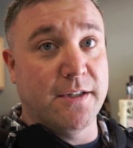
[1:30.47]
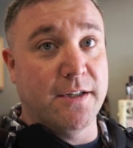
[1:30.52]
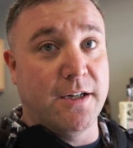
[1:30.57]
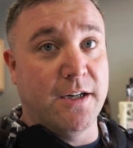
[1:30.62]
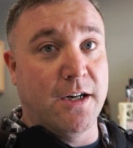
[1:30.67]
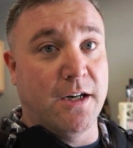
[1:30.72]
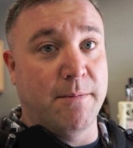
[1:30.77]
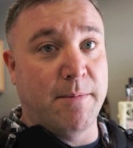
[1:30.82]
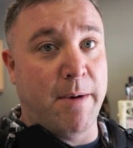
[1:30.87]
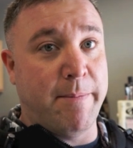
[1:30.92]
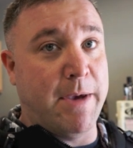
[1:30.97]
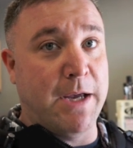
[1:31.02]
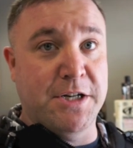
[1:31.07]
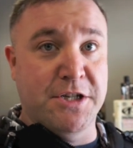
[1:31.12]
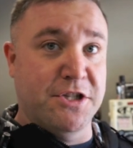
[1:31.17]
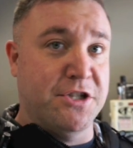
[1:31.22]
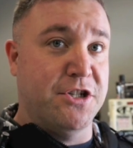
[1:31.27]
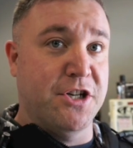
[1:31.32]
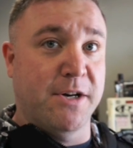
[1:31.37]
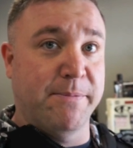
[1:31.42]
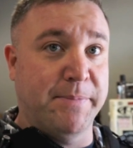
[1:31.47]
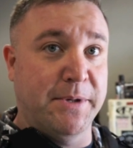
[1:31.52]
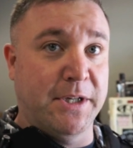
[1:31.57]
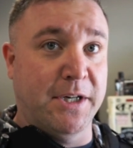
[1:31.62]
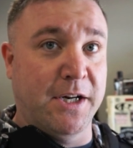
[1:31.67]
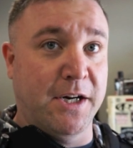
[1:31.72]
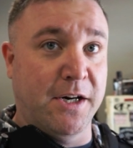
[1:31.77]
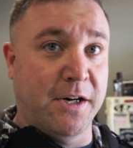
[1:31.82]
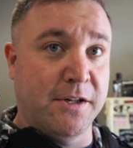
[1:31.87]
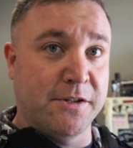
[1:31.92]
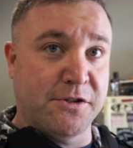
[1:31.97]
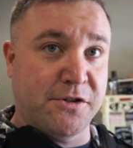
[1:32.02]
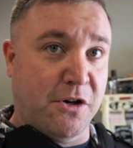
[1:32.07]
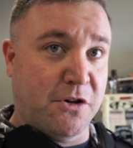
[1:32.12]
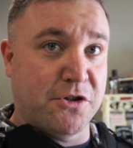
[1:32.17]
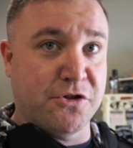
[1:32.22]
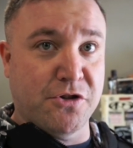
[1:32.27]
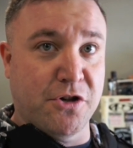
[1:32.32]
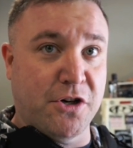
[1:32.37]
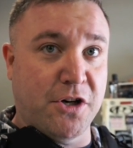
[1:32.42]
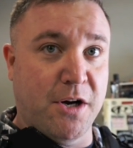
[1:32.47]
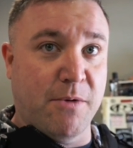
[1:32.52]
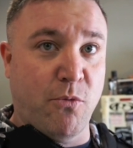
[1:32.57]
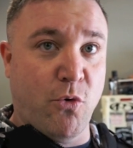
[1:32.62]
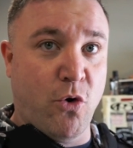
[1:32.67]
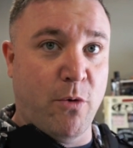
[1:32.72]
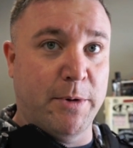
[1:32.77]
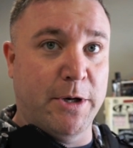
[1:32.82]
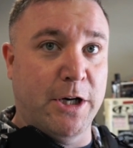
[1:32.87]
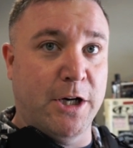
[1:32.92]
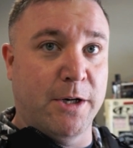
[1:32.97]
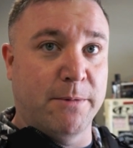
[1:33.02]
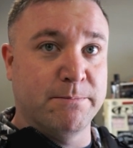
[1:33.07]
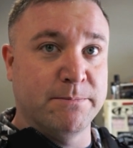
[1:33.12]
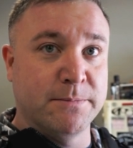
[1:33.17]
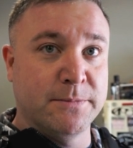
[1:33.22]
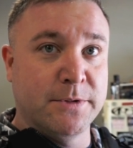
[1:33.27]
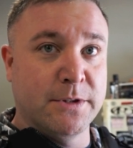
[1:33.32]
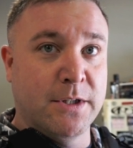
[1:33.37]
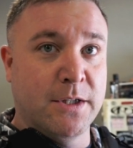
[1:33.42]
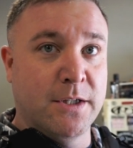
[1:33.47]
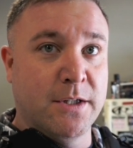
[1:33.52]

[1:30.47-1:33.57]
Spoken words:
I may just jump in there, start the truck up, warm it up.